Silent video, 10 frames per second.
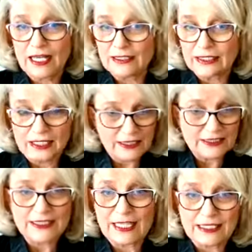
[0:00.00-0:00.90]
And uh,
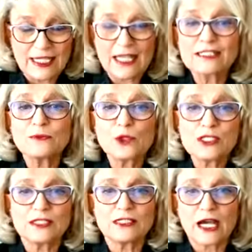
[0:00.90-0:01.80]
th that
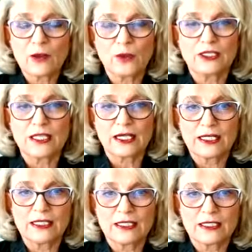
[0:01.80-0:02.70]
was the time when
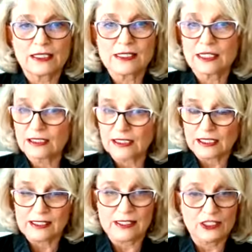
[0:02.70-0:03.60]
I uh,
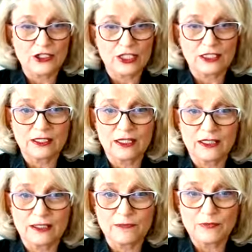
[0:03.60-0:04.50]
started considering
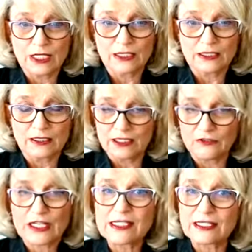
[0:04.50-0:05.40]
uh, n
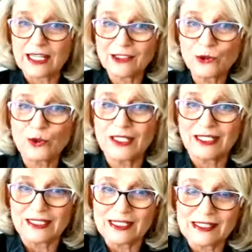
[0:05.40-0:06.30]
investing not only
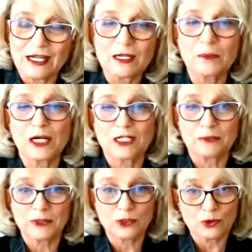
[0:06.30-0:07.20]
in the stock
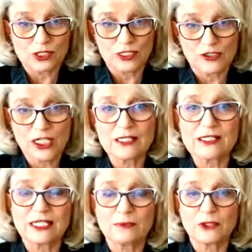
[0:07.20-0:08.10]
market, but also in real
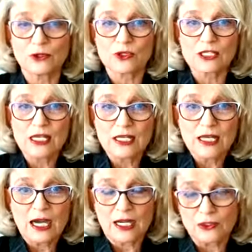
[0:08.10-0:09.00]
estate, because
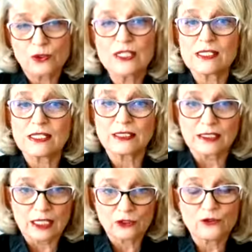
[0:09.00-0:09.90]
I noticed that
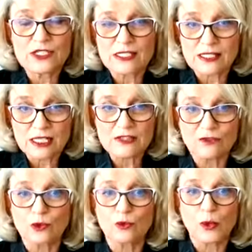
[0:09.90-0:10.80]
a lot of
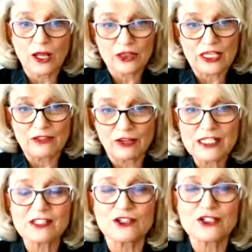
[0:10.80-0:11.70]
successful, wealthy
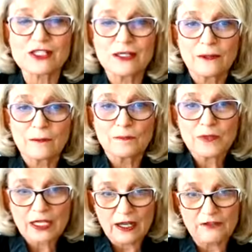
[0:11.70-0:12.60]
investors
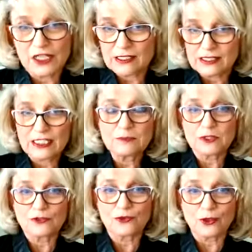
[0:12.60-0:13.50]
have real estate
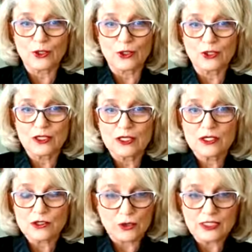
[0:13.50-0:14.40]
portfolio.
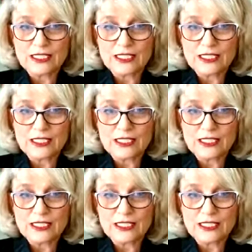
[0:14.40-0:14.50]
So at